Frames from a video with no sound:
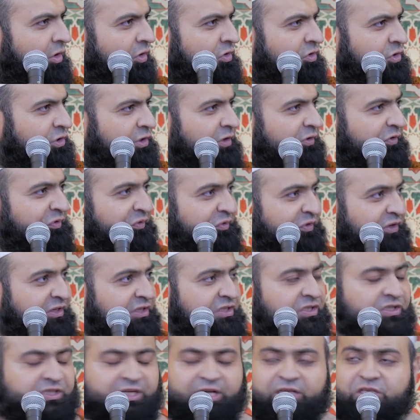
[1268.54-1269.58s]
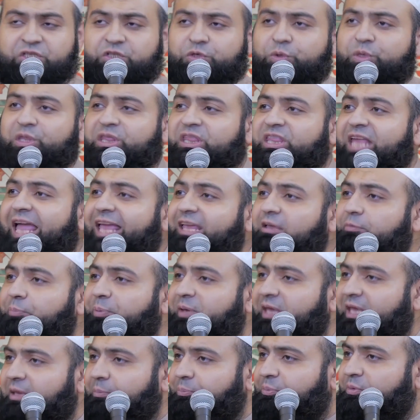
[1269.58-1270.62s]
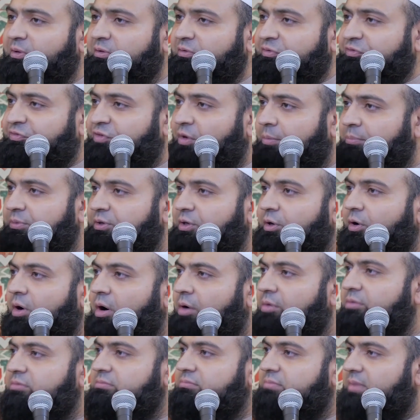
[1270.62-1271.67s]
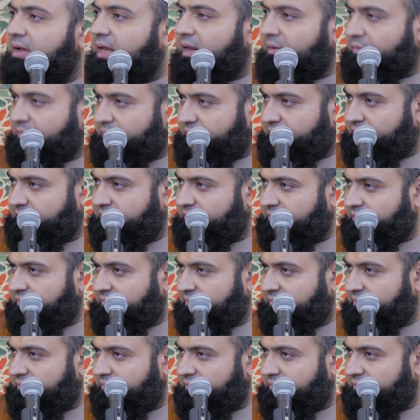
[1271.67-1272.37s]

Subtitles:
So the first is to thank people from your own mouth.